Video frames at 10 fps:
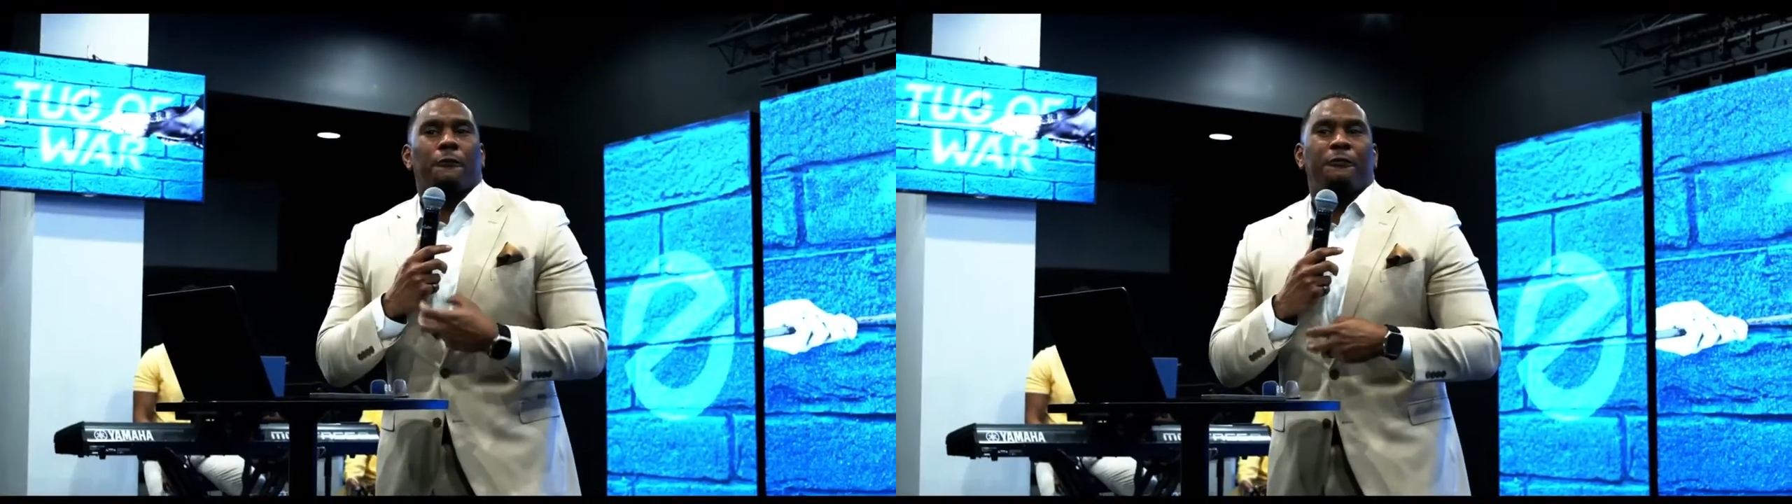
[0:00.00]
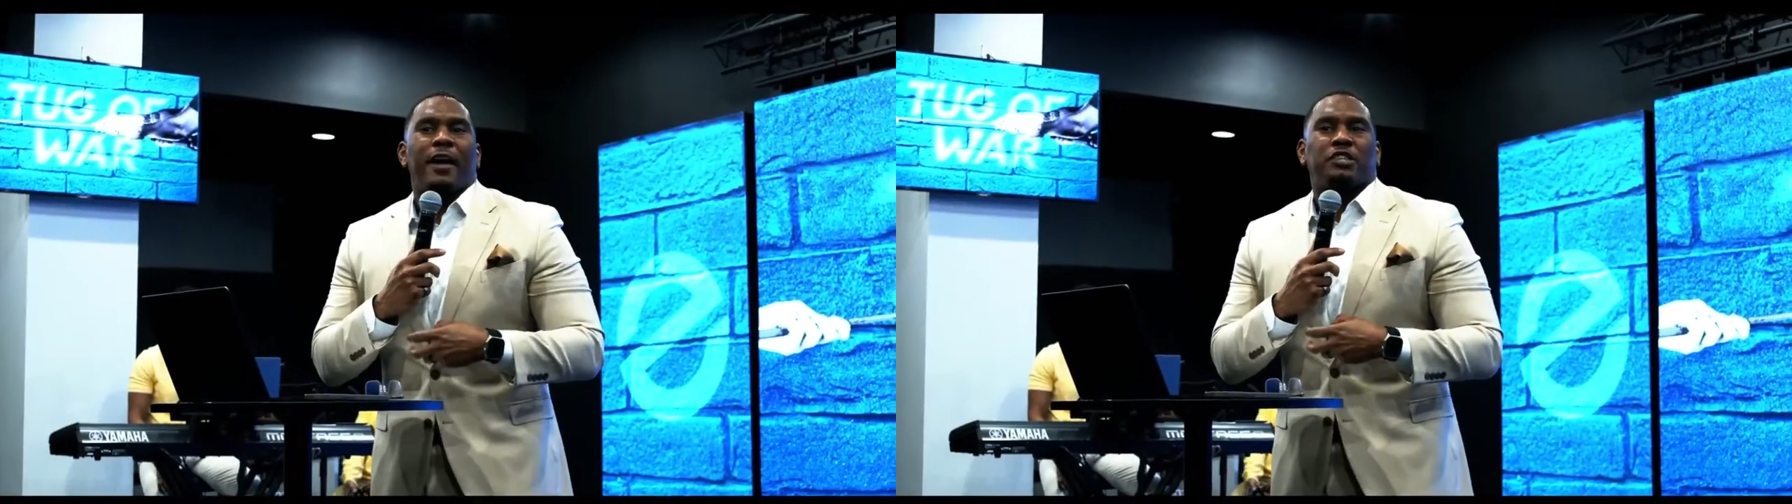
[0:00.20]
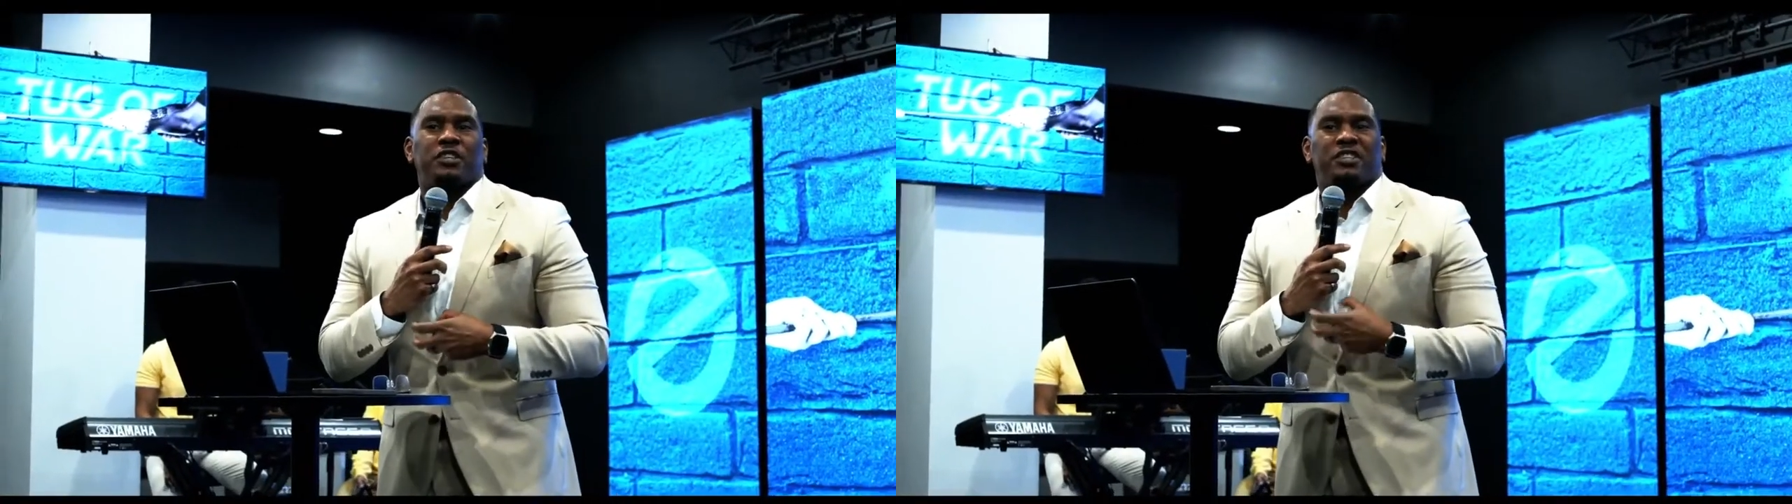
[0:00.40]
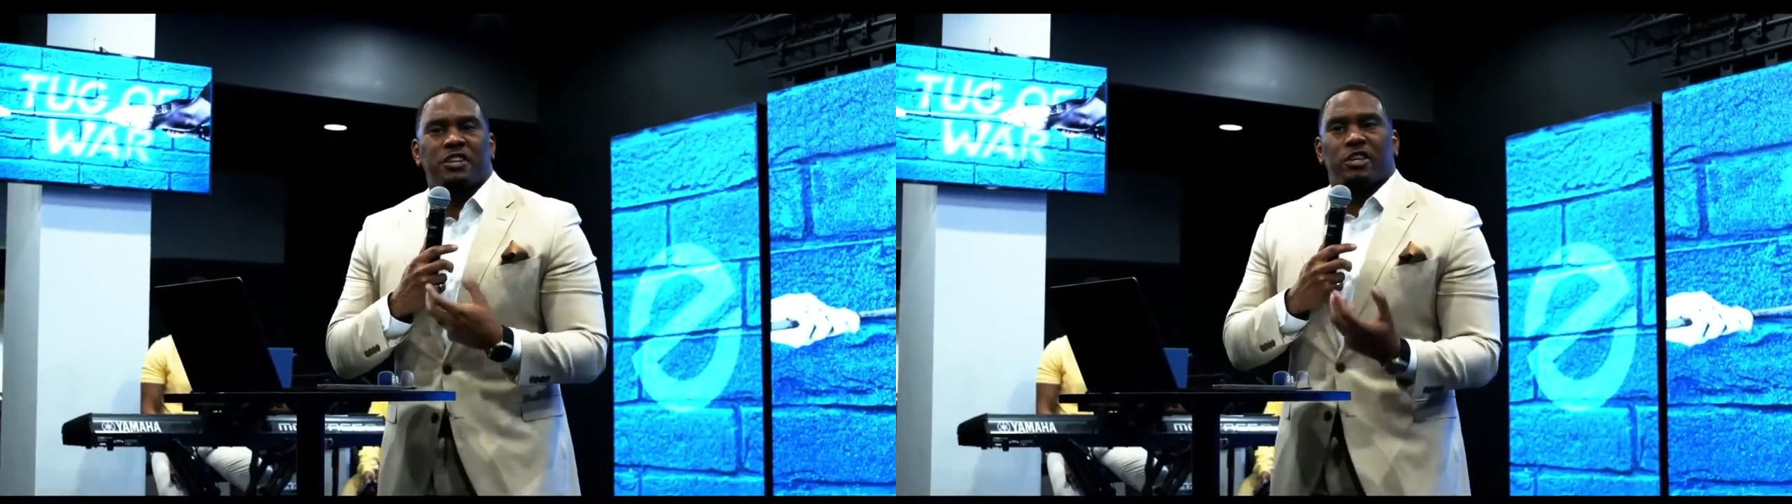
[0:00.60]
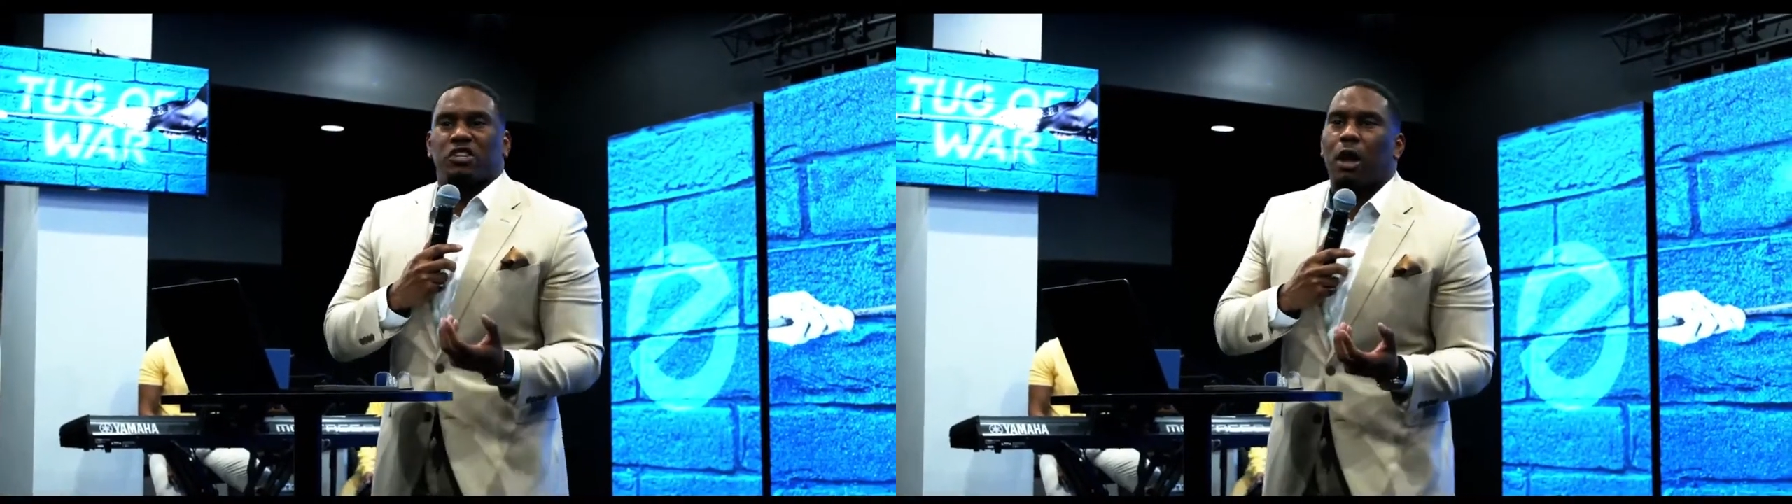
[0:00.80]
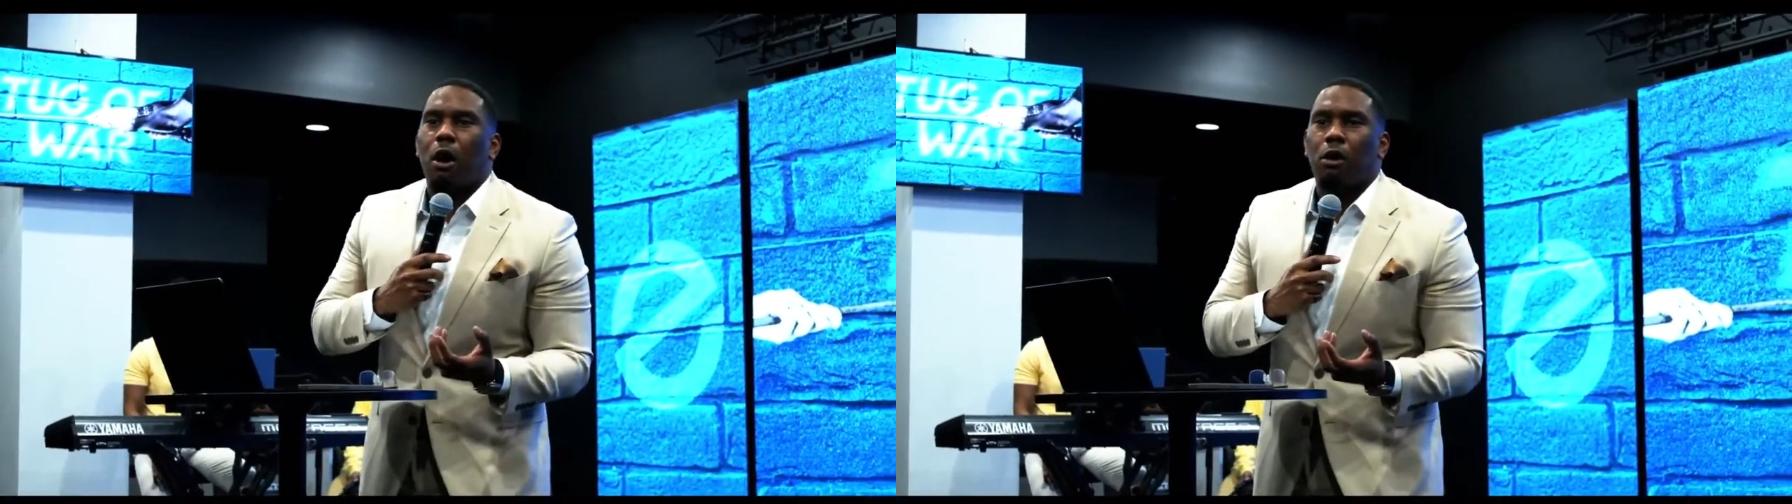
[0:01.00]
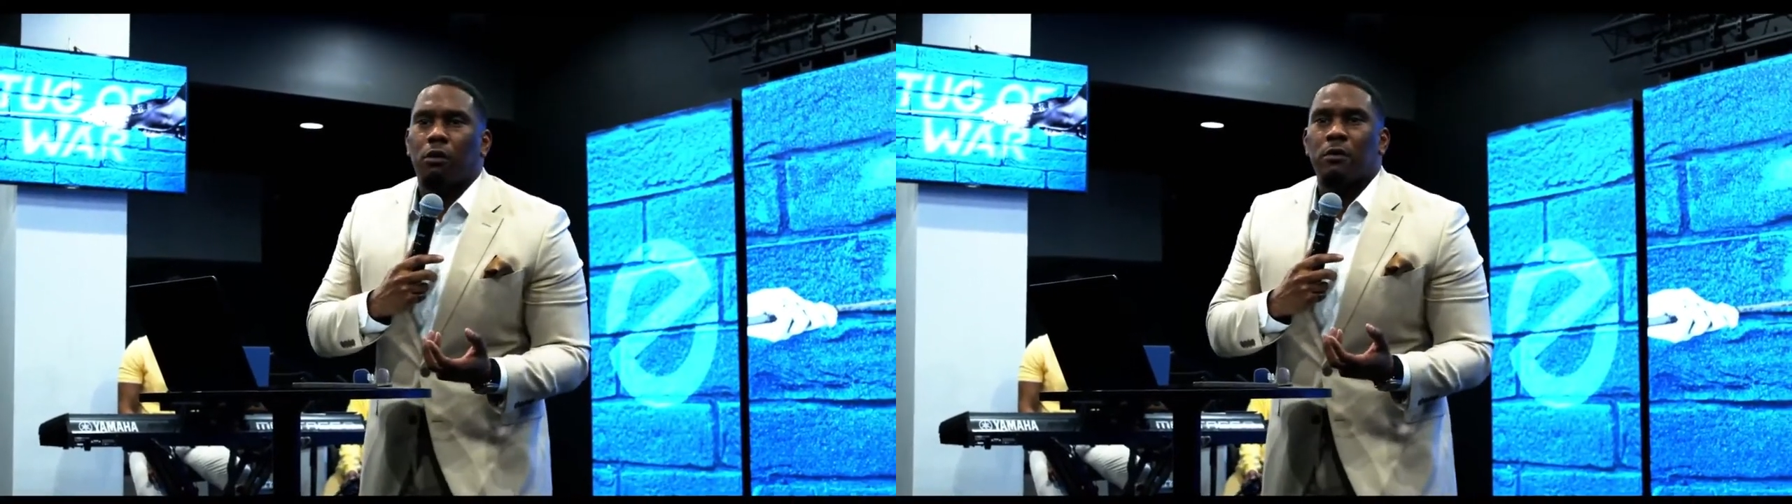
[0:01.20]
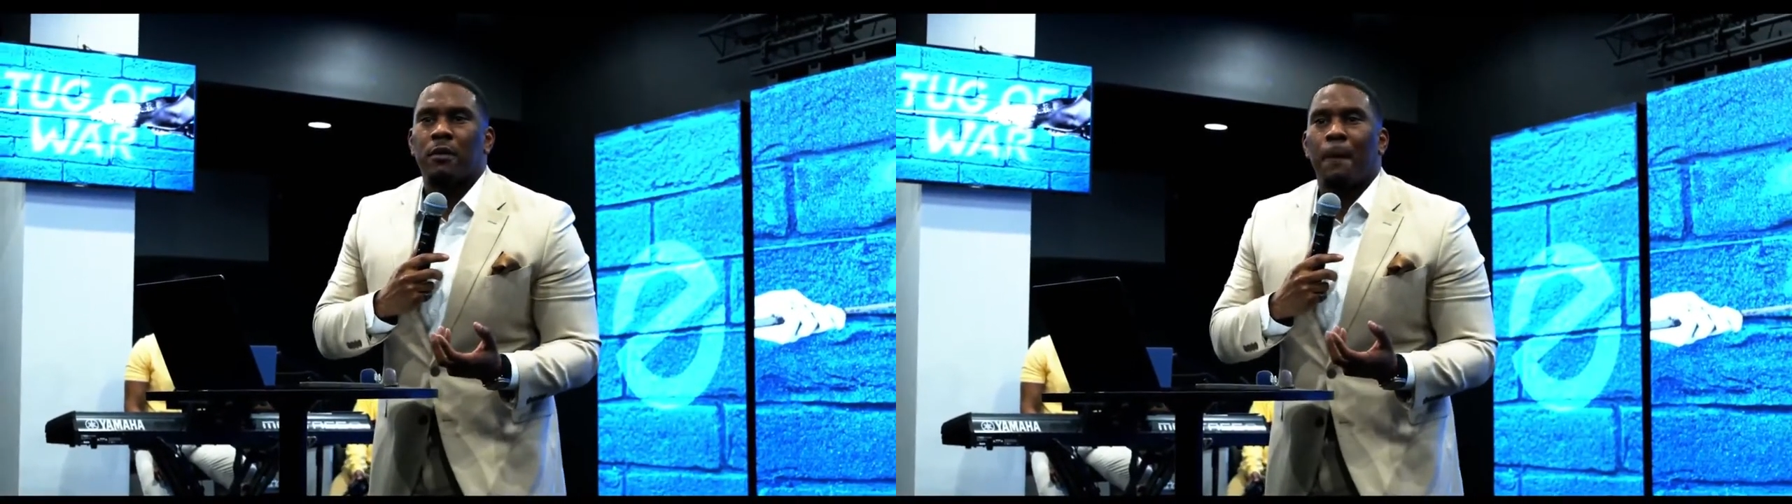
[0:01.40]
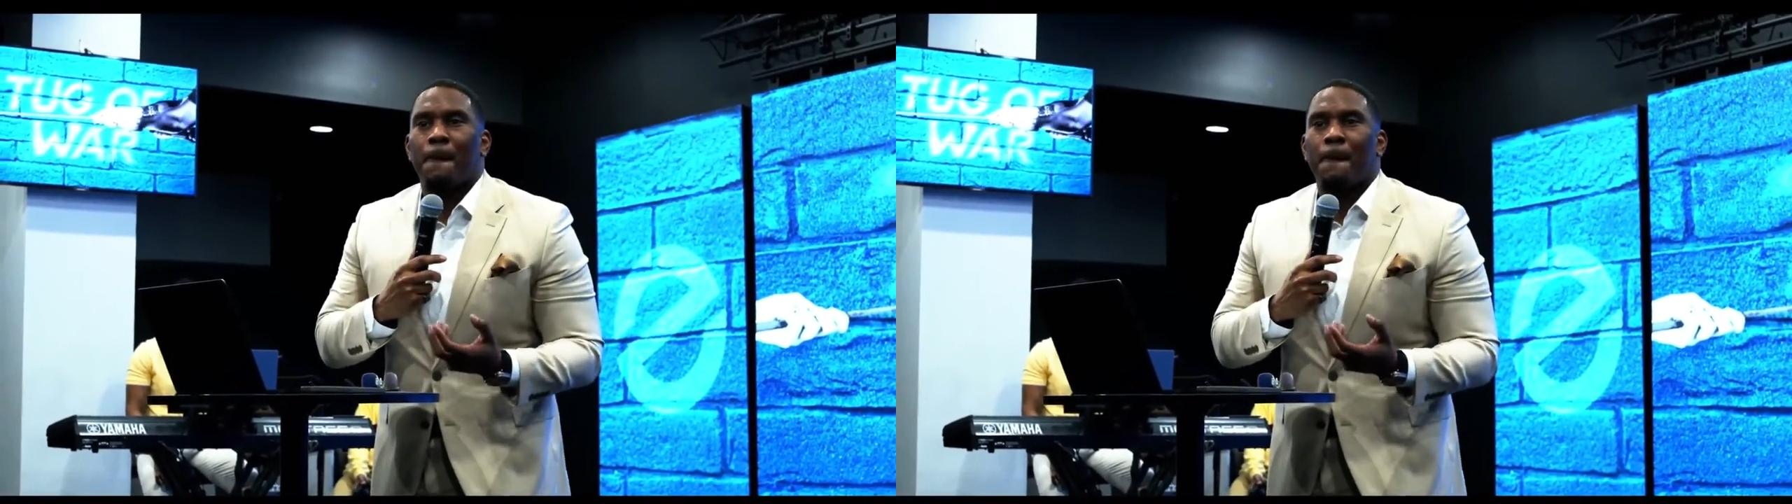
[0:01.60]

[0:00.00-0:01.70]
your affections and your soul